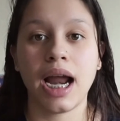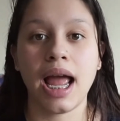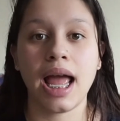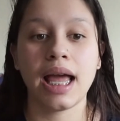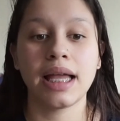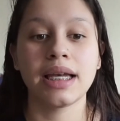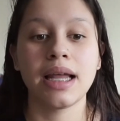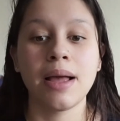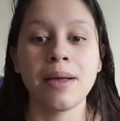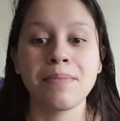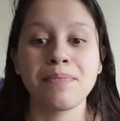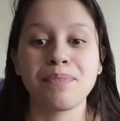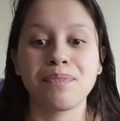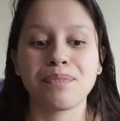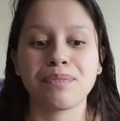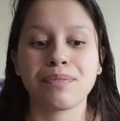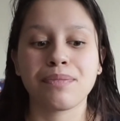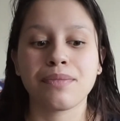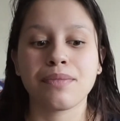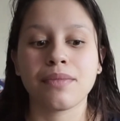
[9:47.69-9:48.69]
And
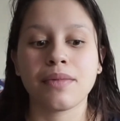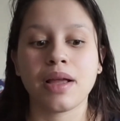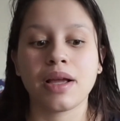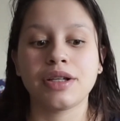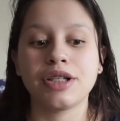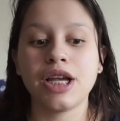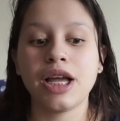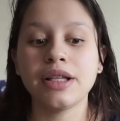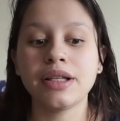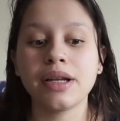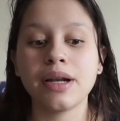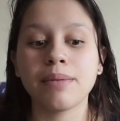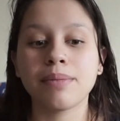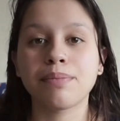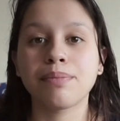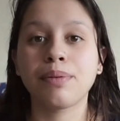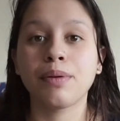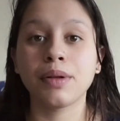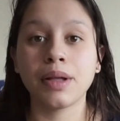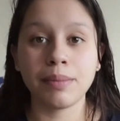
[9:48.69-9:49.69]
she ended
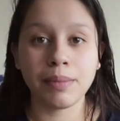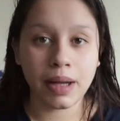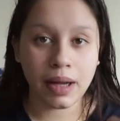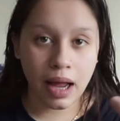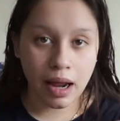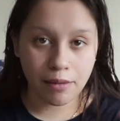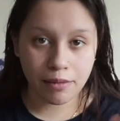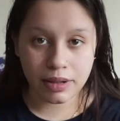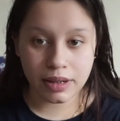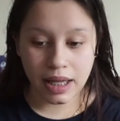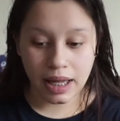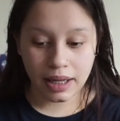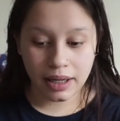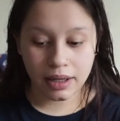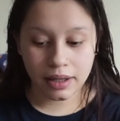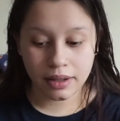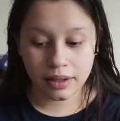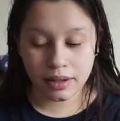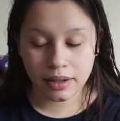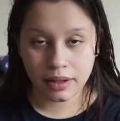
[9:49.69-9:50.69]
up pulling me and was like,
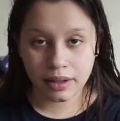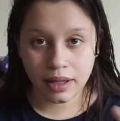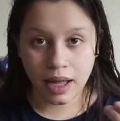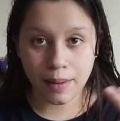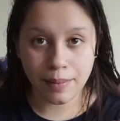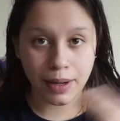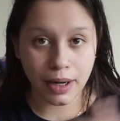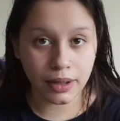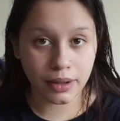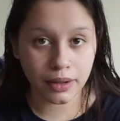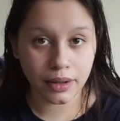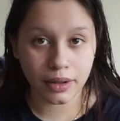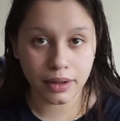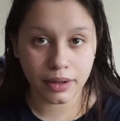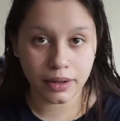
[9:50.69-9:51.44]
come here.